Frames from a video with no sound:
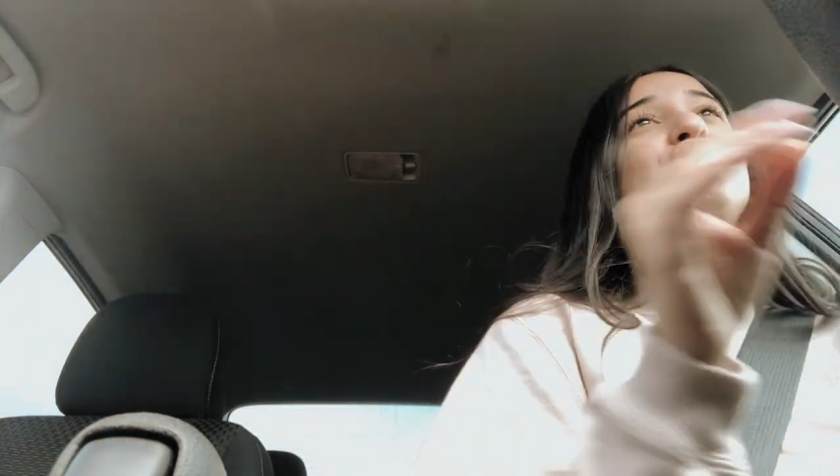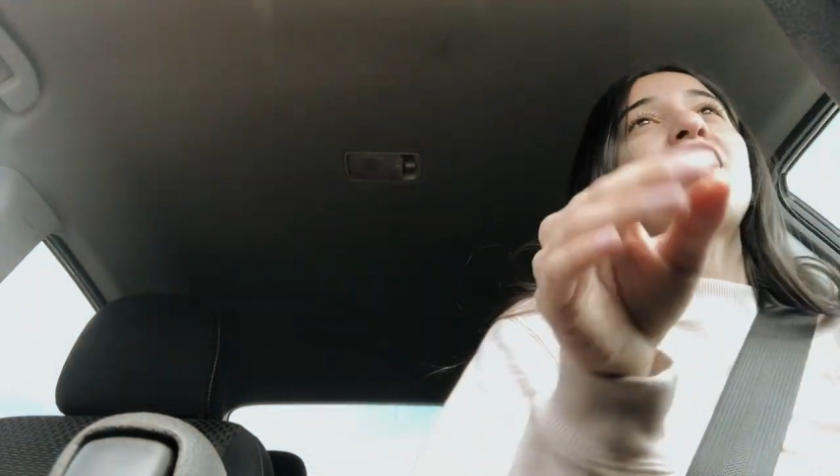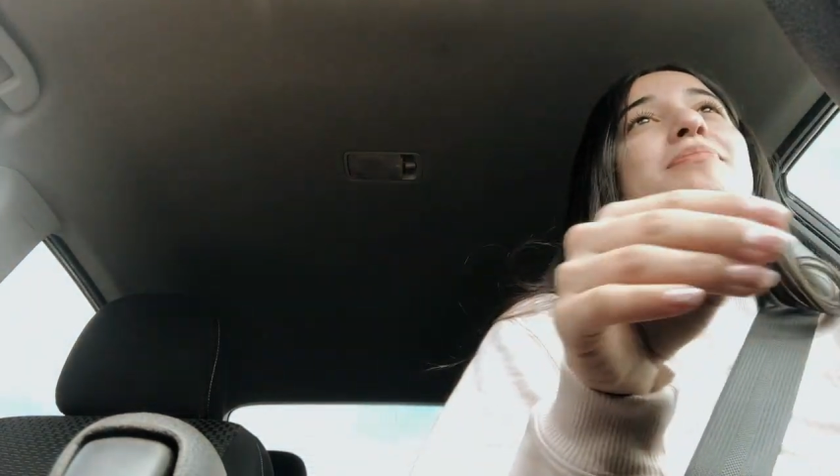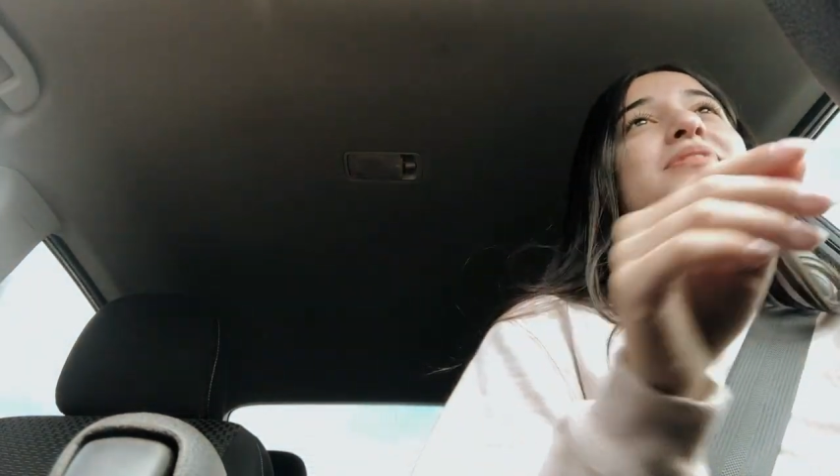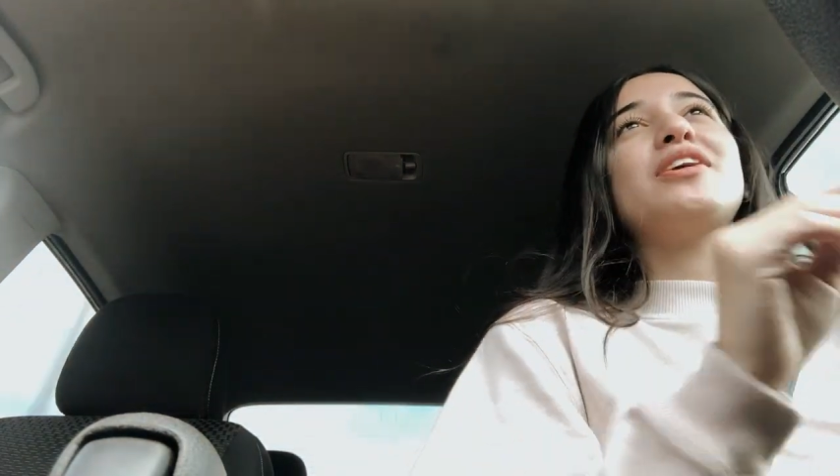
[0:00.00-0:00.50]

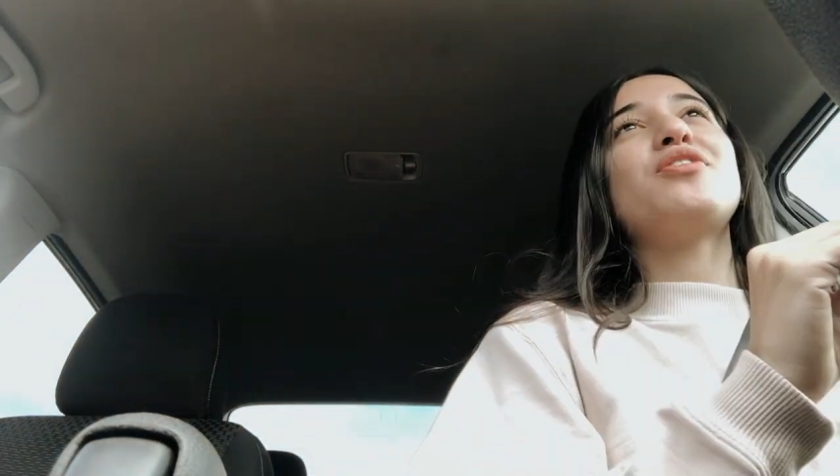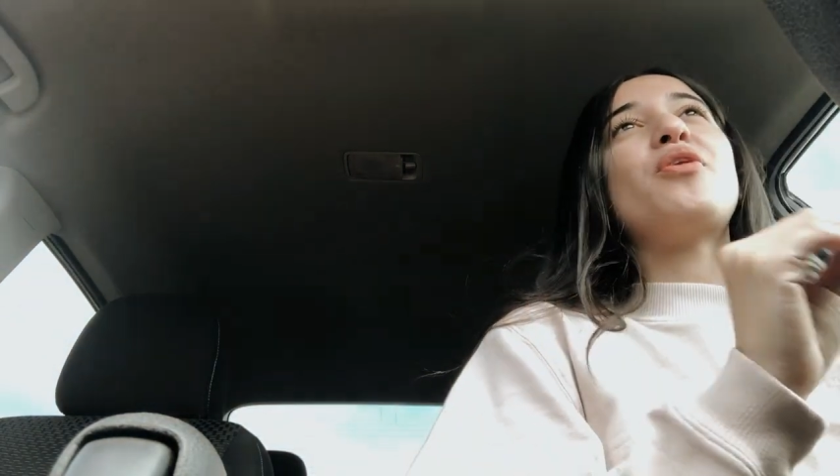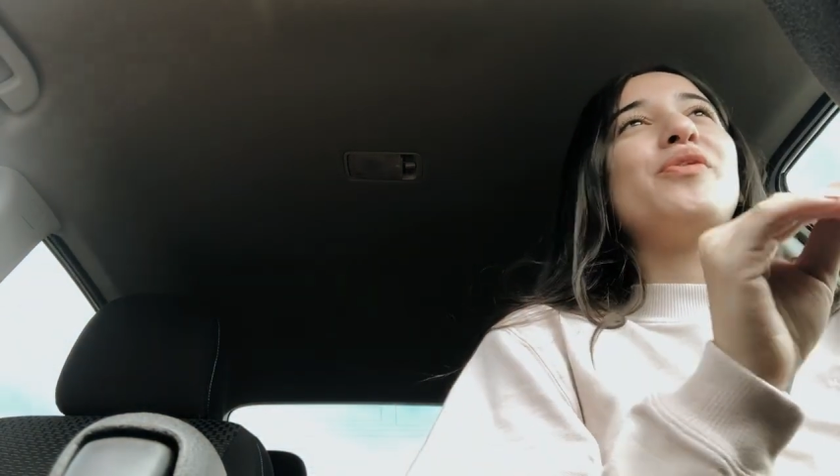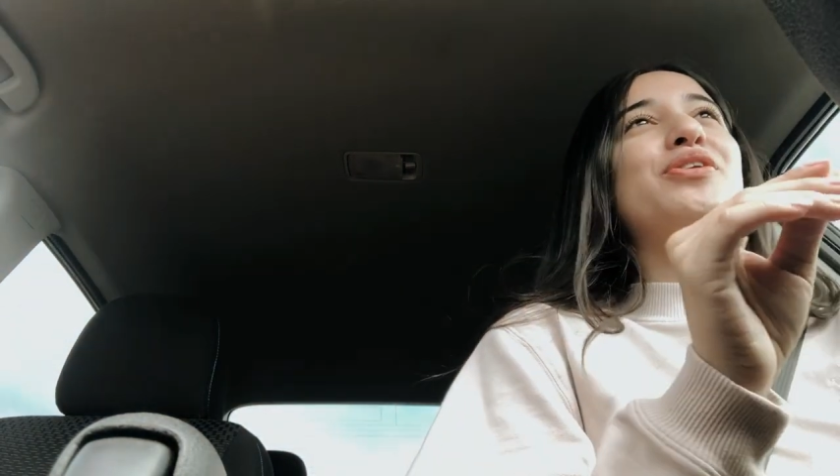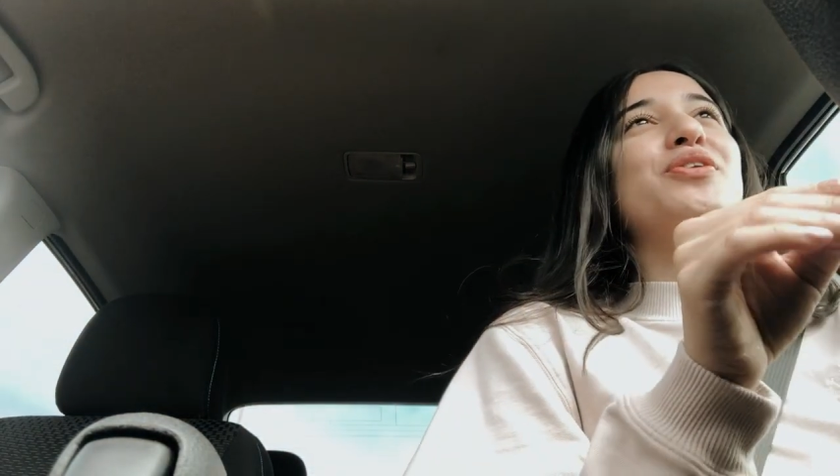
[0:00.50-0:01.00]
gems that
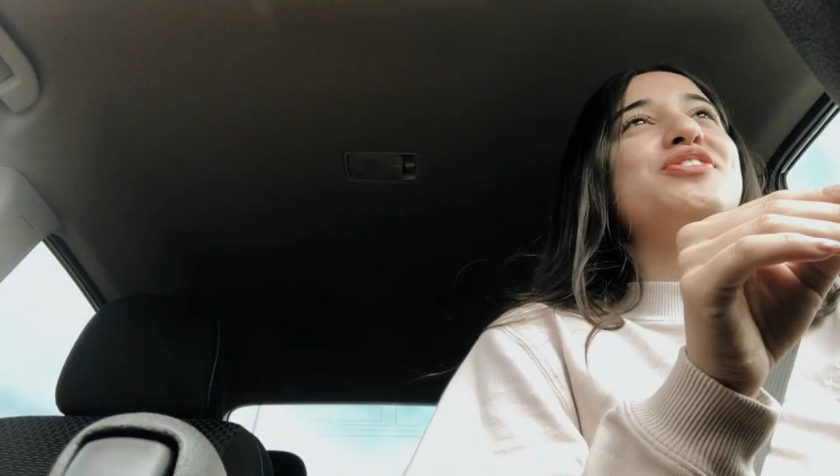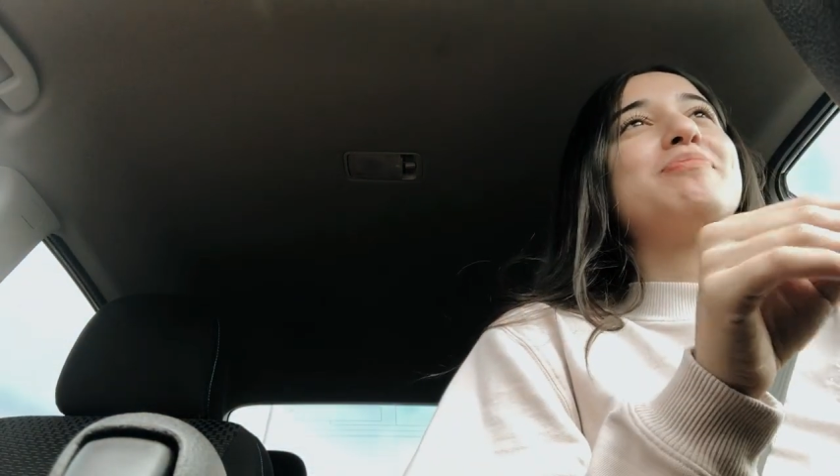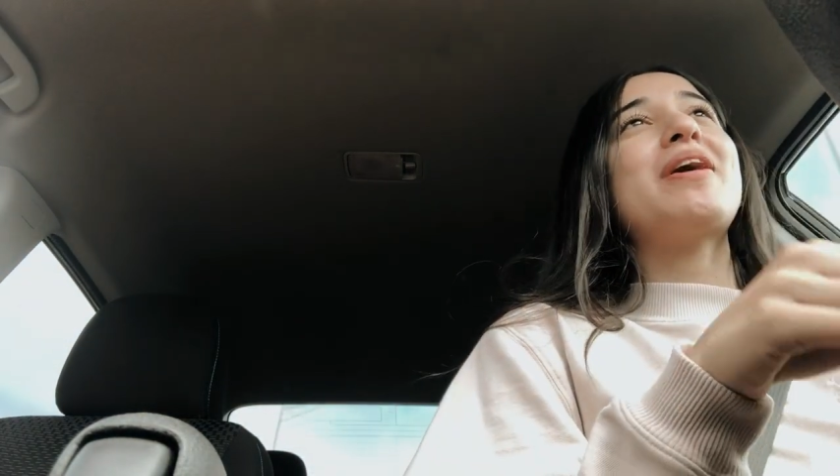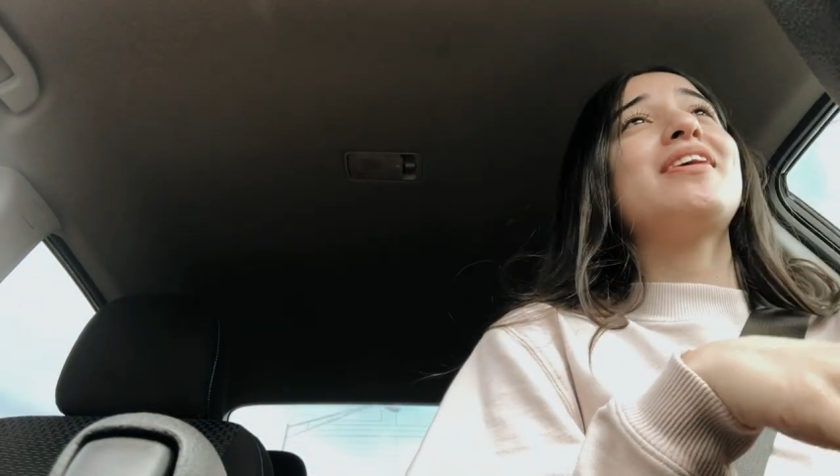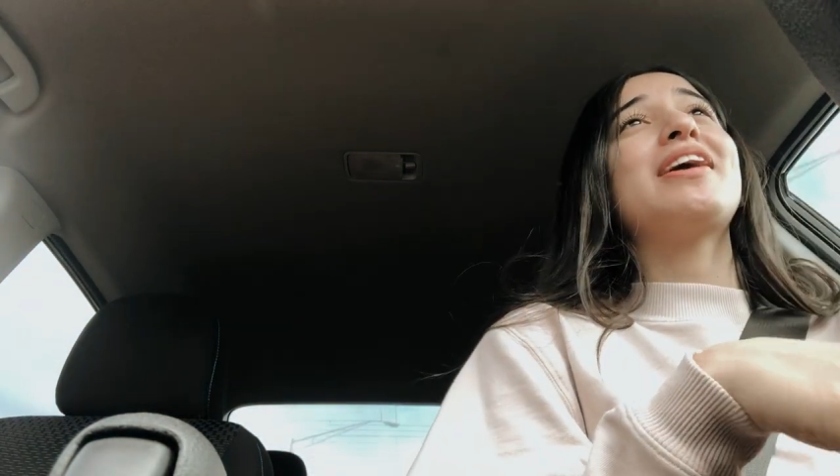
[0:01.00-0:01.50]
no one knows about.